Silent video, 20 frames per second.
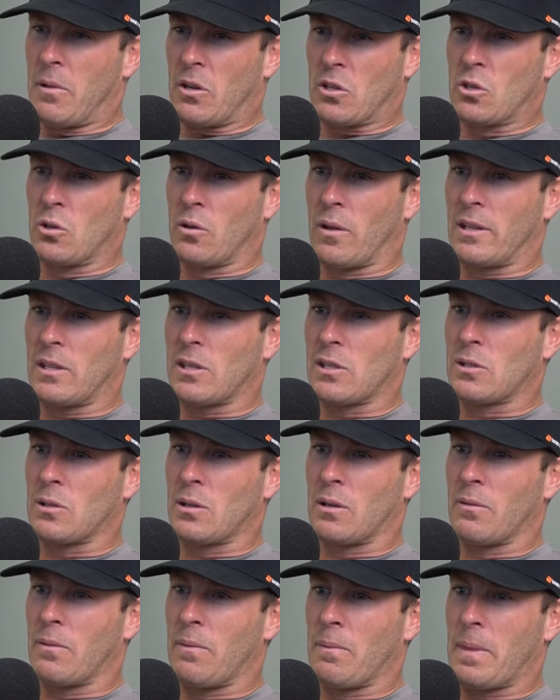not sure, that just sort
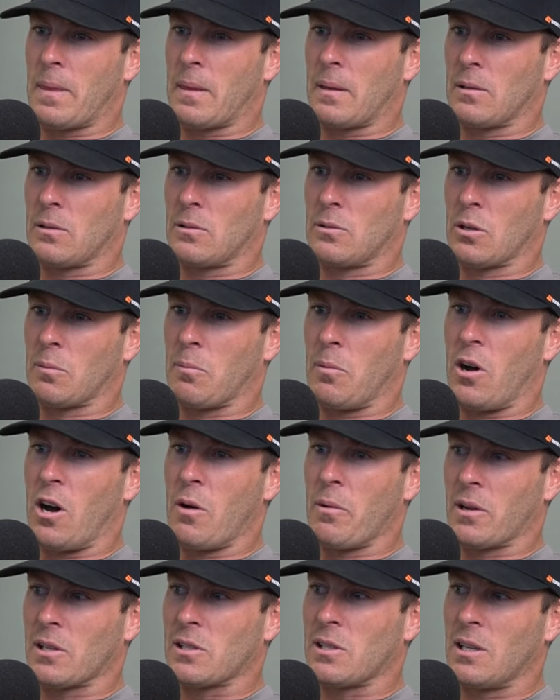of took my eye
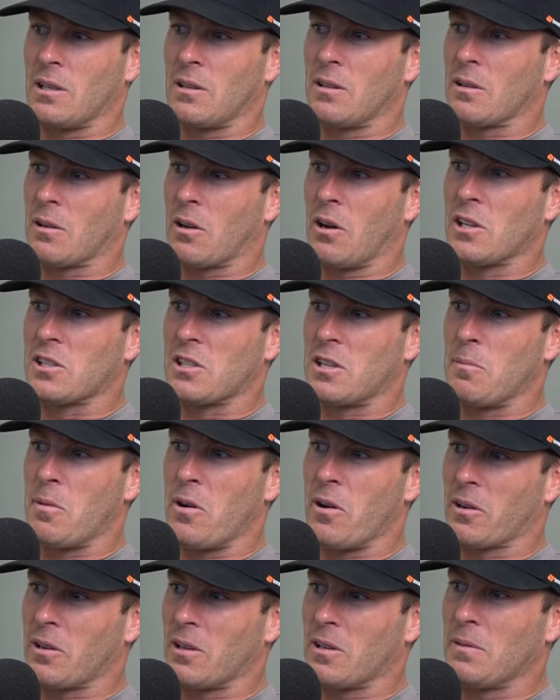when I seen the guys in
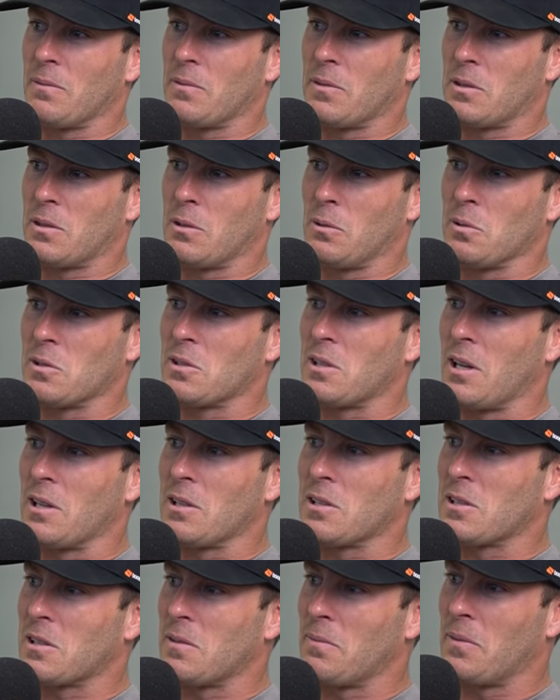America doing
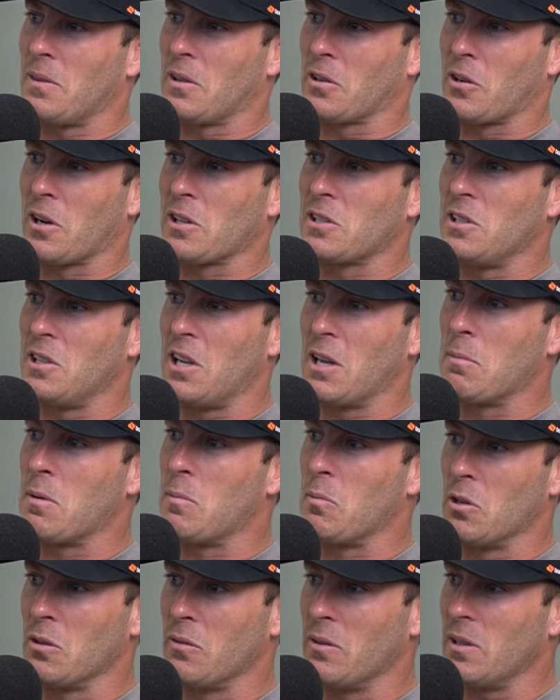stunts, the Krusty Demon
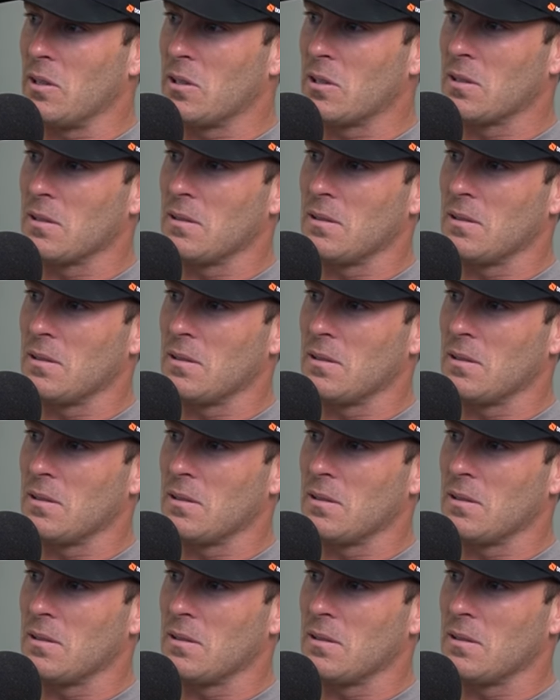movies.